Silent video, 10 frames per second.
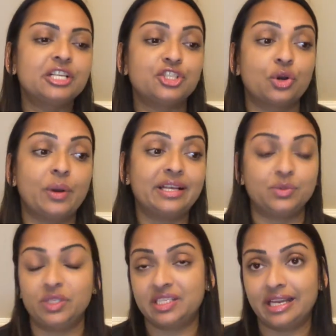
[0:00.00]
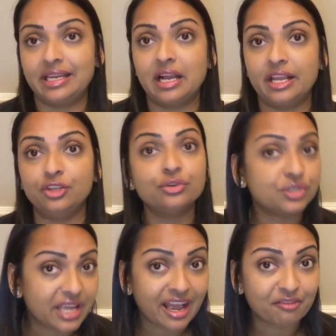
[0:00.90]
So as we said, I
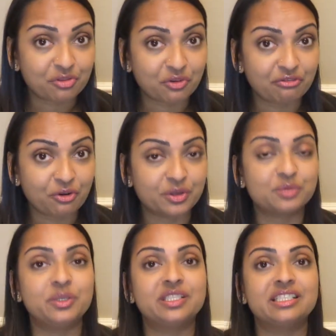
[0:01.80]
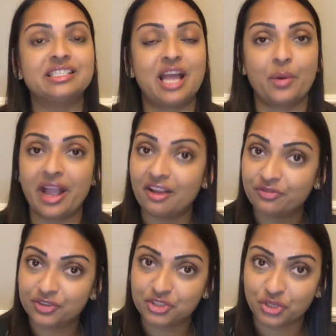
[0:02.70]
used to have 3 focus pieces. Now I
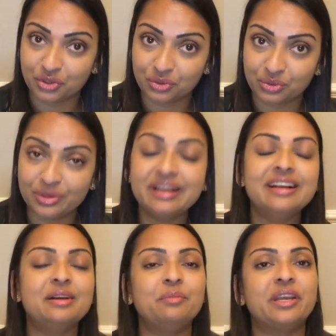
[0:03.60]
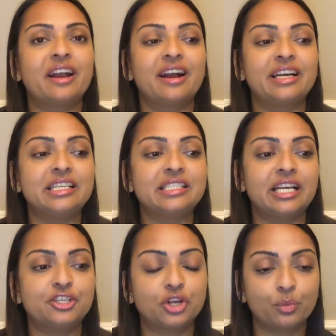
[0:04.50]
have the 2 because
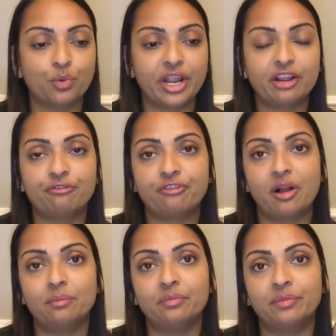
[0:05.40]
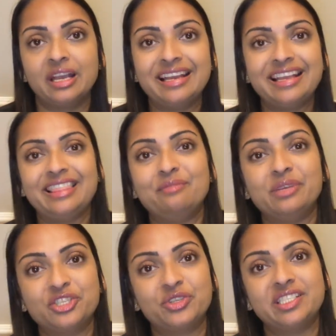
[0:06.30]
I took a break from the
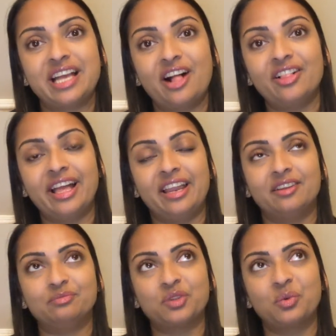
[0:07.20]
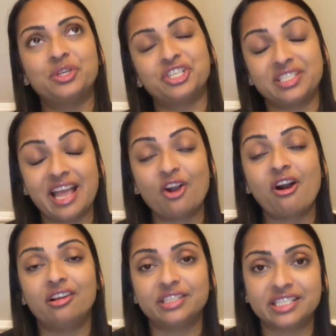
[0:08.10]
Mystery Cell, which is now
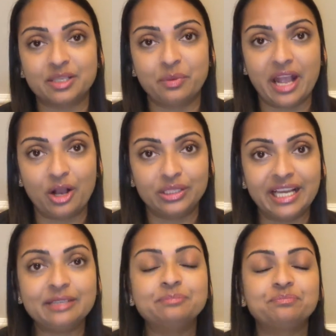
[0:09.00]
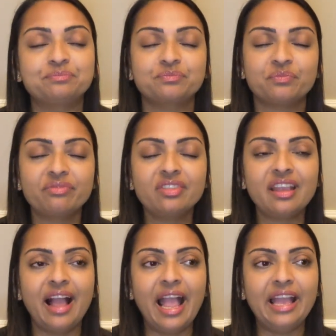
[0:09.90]
called the Sleepy Owlet.
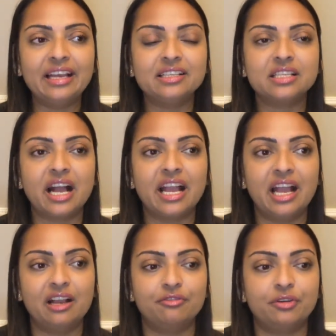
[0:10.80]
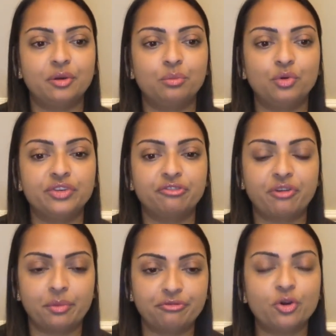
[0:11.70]
And I have moved it
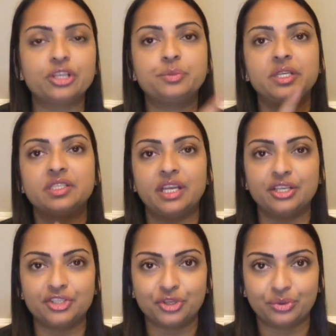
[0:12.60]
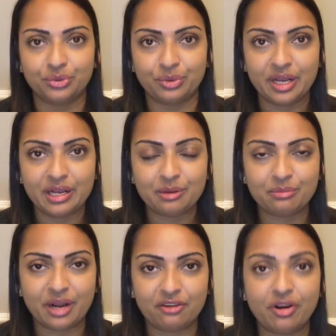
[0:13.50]
from a focus piece into
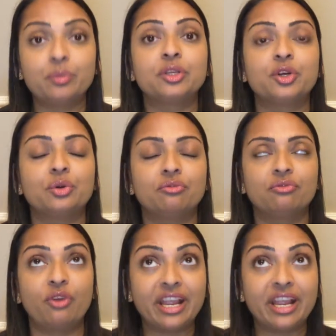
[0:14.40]
my regular